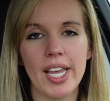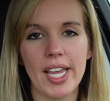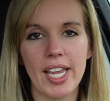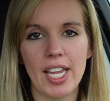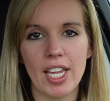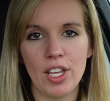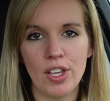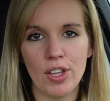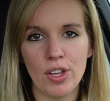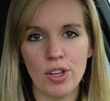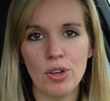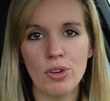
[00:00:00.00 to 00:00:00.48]
a
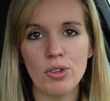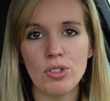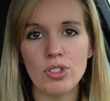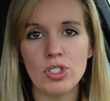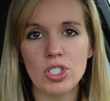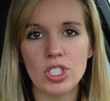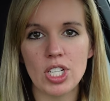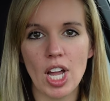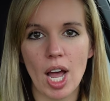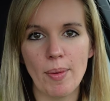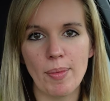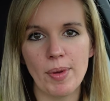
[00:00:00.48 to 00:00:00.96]
huge
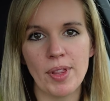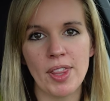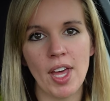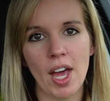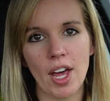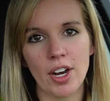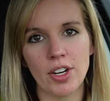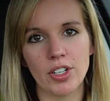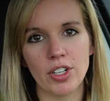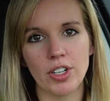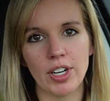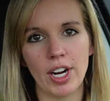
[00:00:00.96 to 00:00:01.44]
stop in the
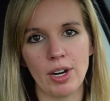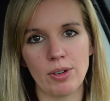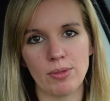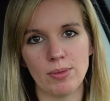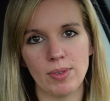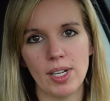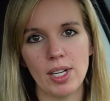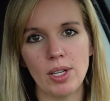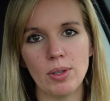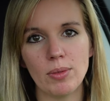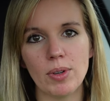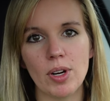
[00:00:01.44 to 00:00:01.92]
Underground
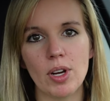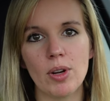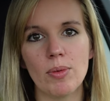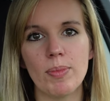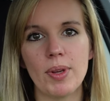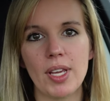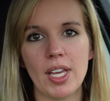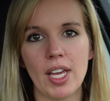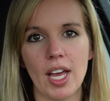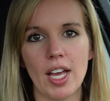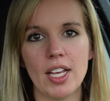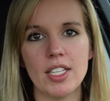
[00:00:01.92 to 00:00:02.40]
Railroad
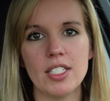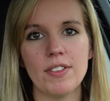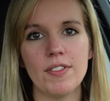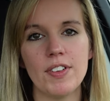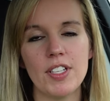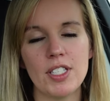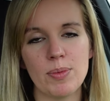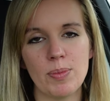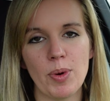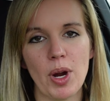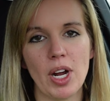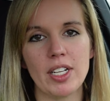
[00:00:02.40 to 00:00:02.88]
because of
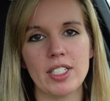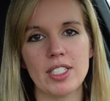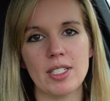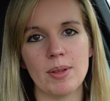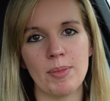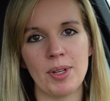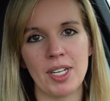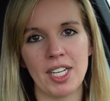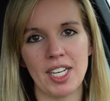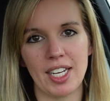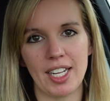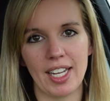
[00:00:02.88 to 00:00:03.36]
its
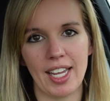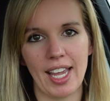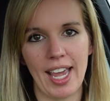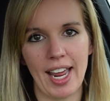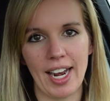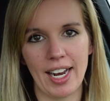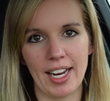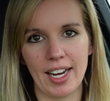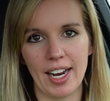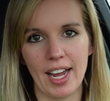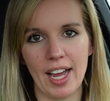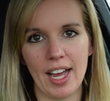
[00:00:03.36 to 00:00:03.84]
proximity to
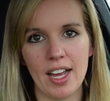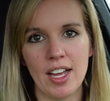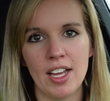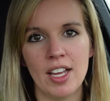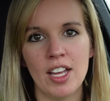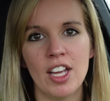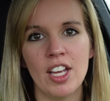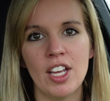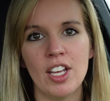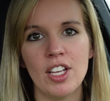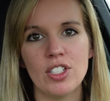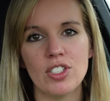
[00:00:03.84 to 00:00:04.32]
Canada.
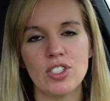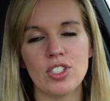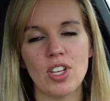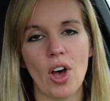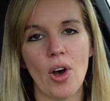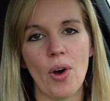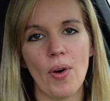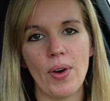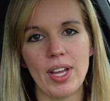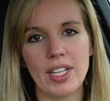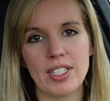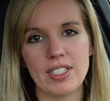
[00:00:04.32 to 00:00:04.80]

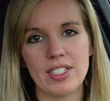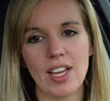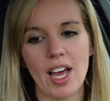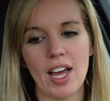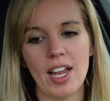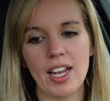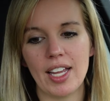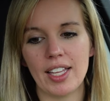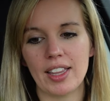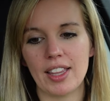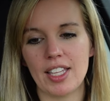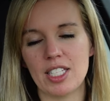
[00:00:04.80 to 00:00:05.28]
So it's
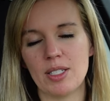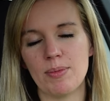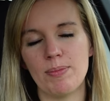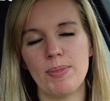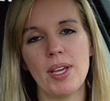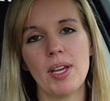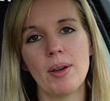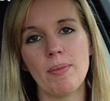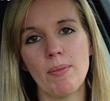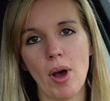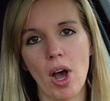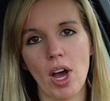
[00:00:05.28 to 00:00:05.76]
got like this
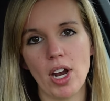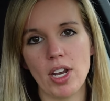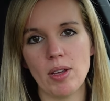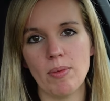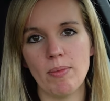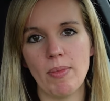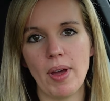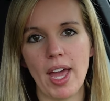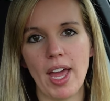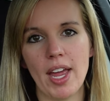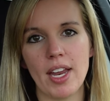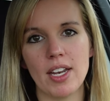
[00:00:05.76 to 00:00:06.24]
big
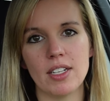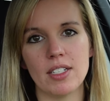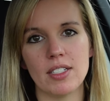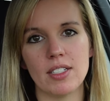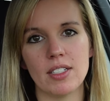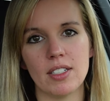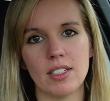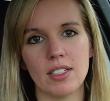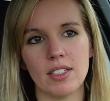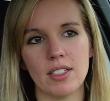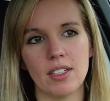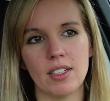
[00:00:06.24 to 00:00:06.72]

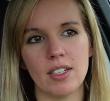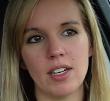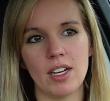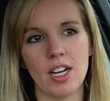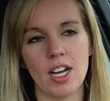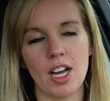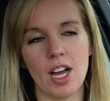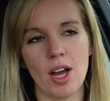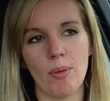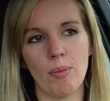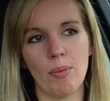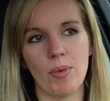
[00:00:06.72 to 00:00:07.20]
monument
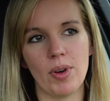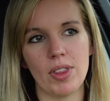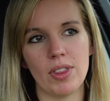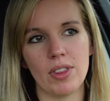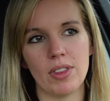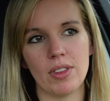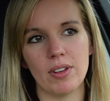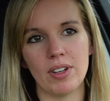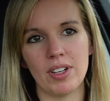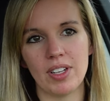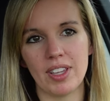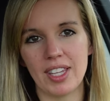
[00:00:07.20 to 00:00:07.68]
um,
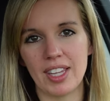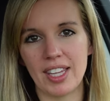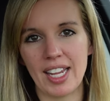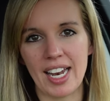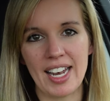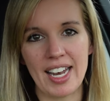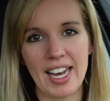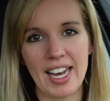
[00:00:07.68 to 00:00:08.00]
with the